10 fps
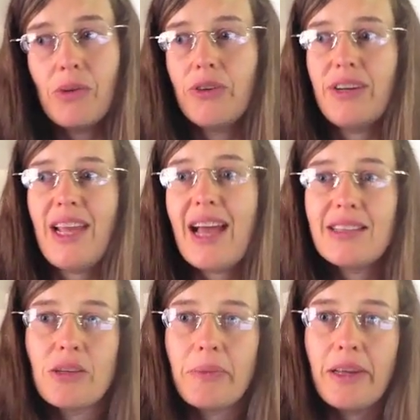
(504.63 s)
we already had
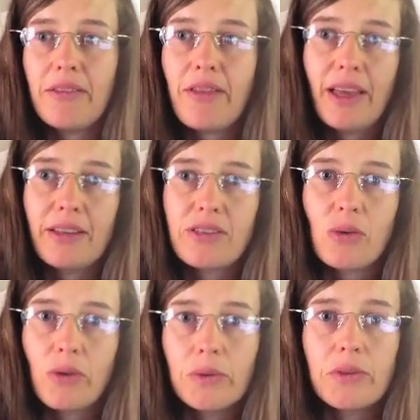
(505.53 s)
so many things that
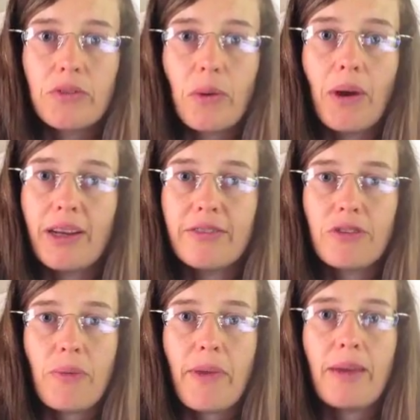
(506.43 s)
we would require
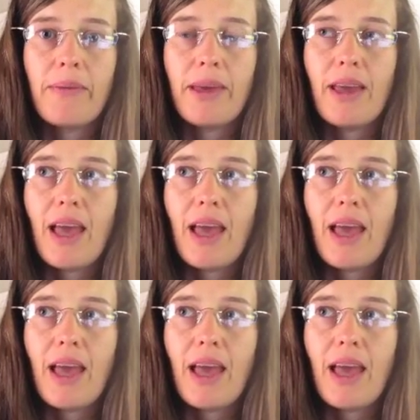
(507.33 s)
for a baby,